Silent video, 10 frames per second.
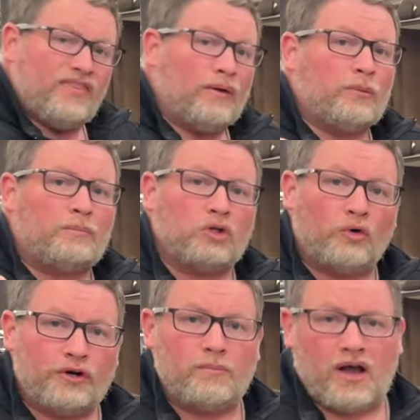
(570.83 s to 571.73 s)
that would
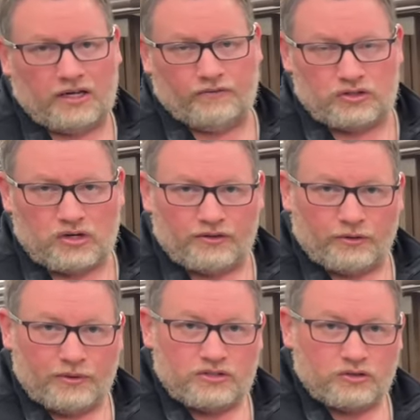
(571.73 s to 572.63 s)
blow your mind if you saw
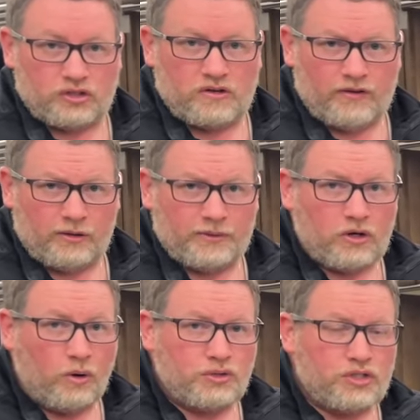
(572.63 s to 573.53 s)
their research and development
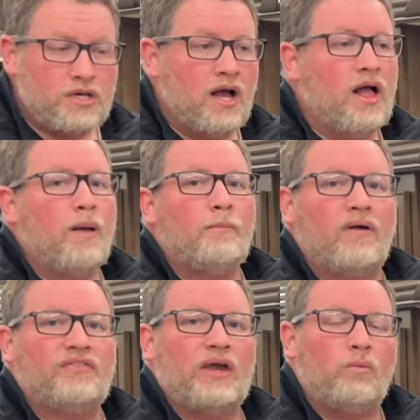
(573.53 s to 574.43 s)
coaches,
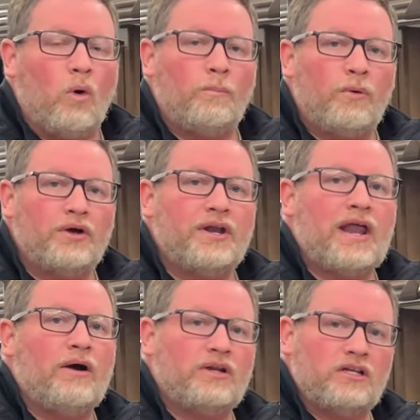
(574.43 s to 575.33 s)
but they won't put
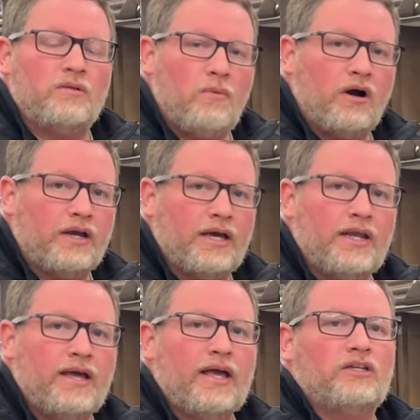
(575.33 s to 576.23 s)
it out into the market
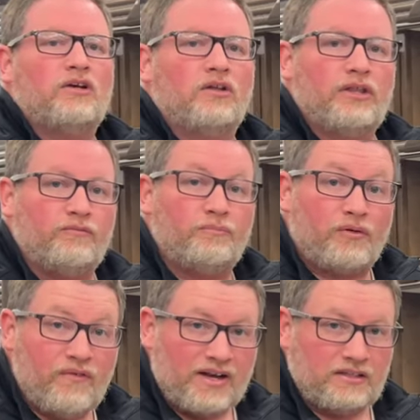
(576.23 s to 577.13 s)
until they've
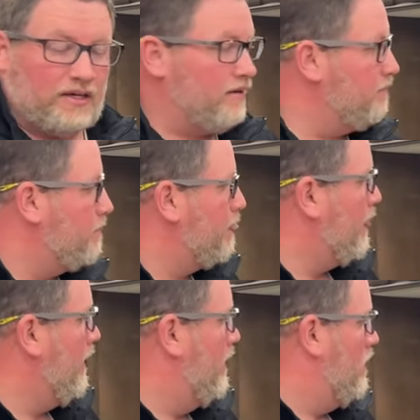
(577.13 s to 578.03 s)
perfected it.
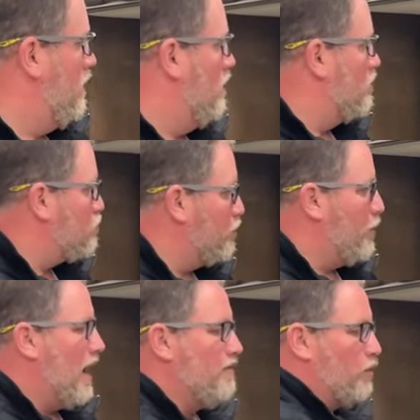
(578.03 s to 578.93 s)
So
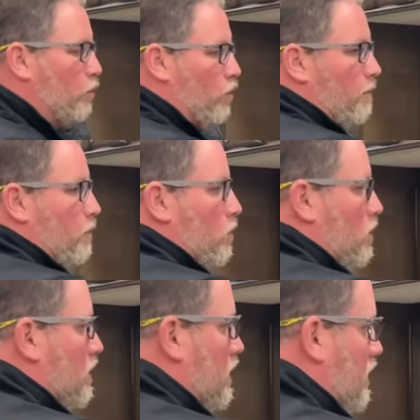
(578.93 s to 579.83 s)
you have your
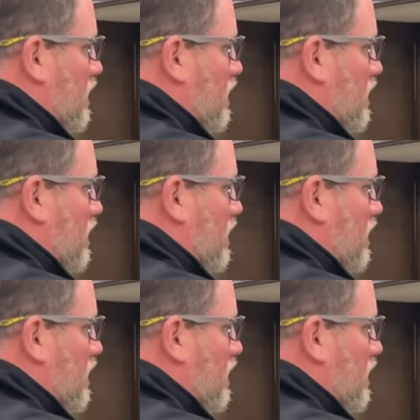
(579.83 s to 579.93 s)
Whirlpool